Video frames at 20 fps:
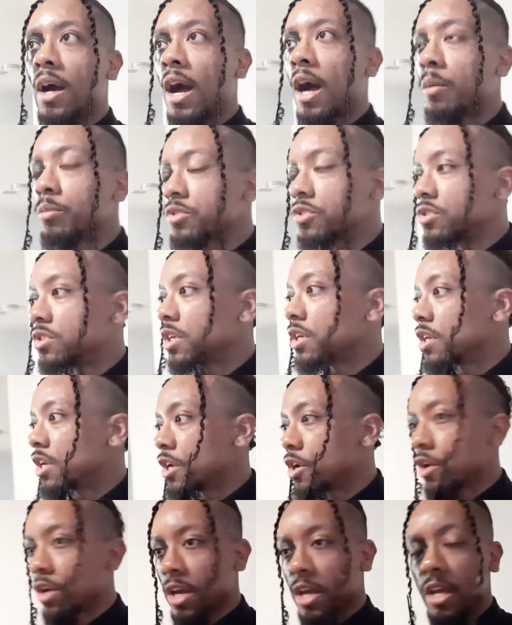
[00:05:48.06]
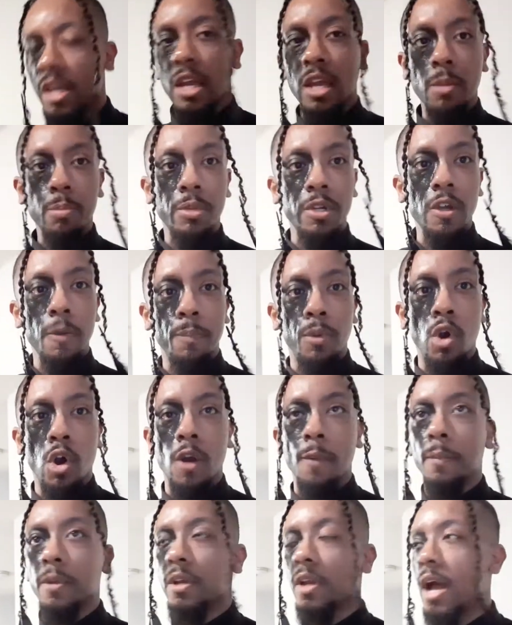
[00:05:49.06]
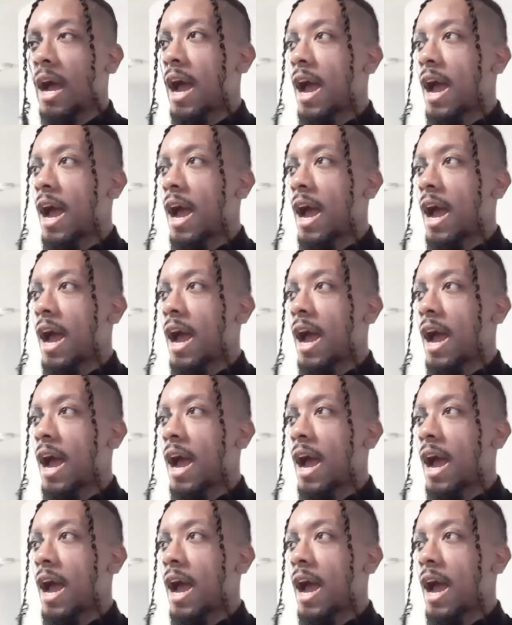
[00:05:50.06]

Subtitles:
I'm sitting here in an empty apartment.